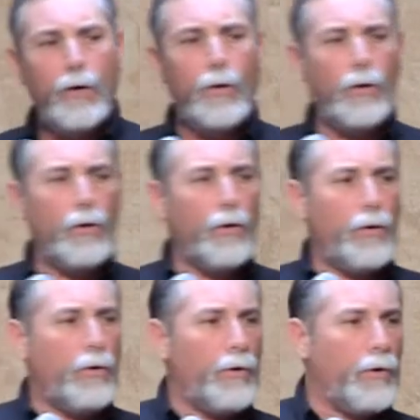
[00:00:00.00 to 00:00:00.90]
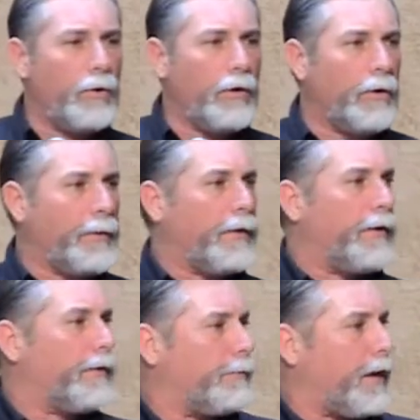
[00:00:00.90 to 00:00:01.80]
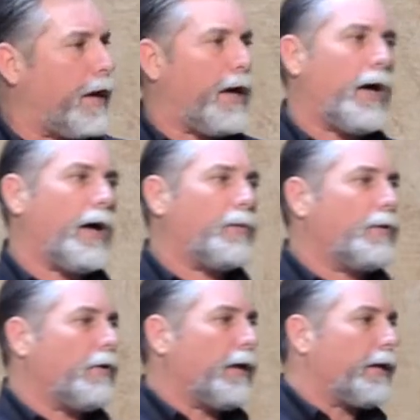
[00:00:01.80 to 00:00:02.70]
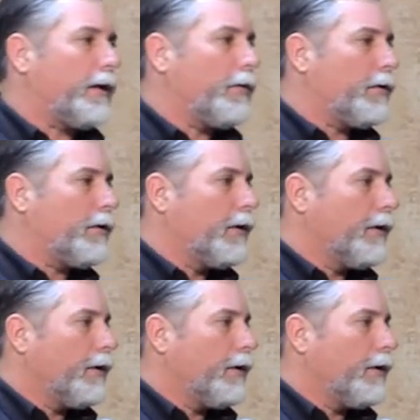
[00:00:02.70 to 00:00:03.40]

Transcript: Oh, don't let me get around them. I don't want to go like there, Lord.